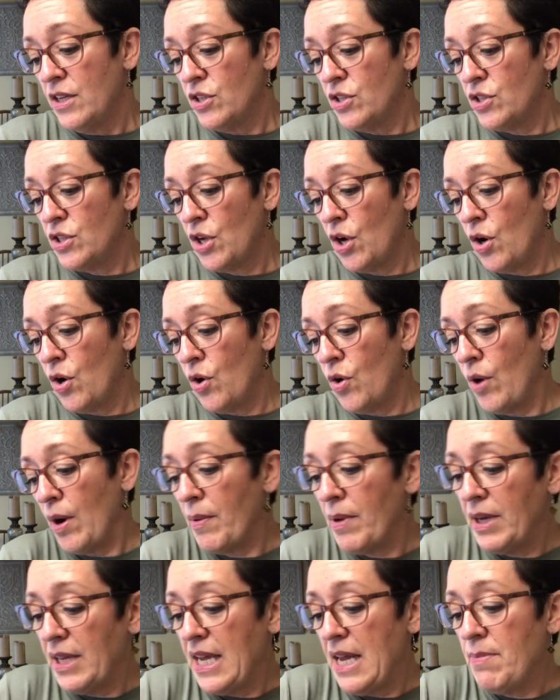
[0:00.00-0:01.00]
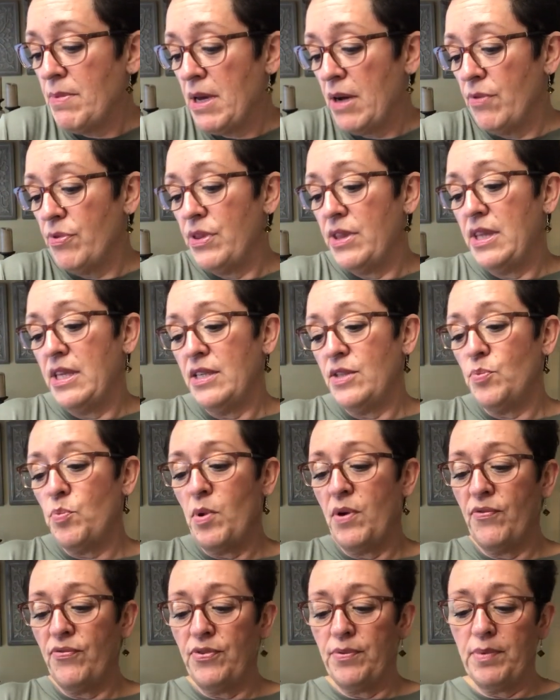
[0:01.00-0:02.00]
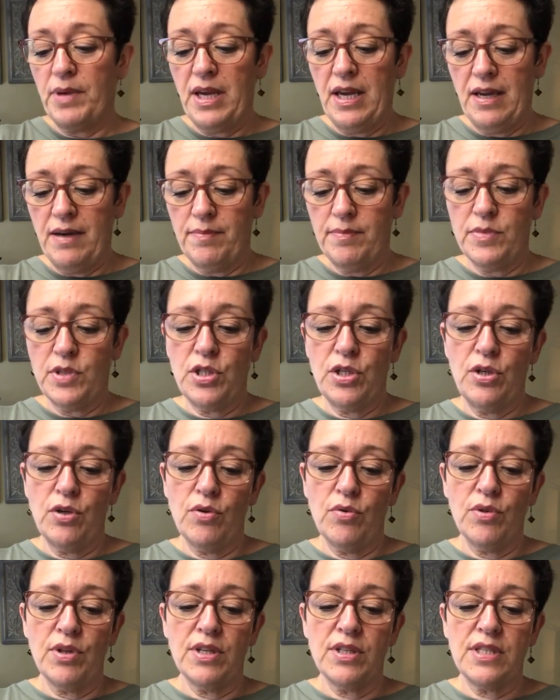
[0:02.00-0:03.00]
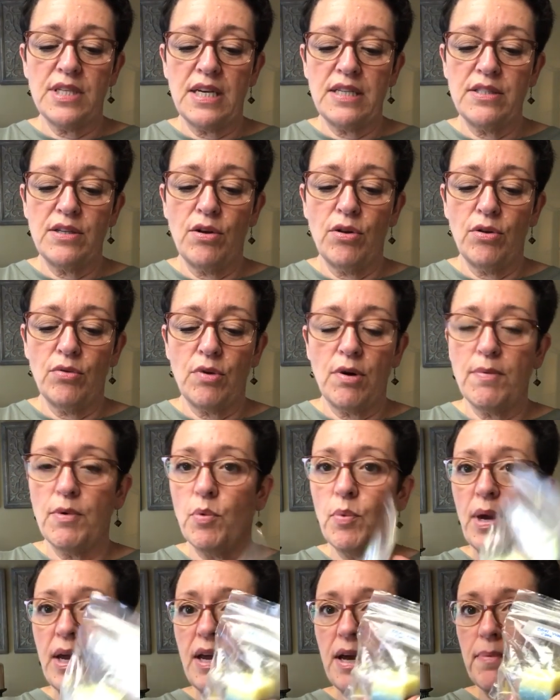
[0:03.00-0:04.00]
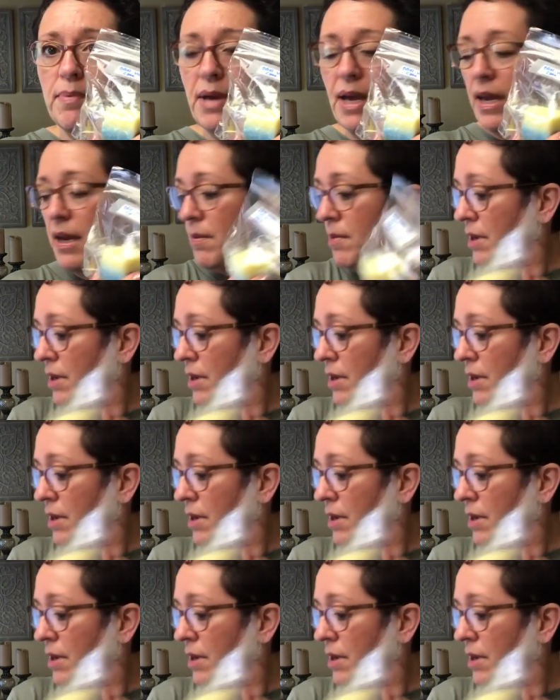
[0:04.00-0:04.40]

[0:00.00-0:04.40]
So I'm going to keep out this one from Kim too, the Sassy Girl Aroma Wake Up Cake.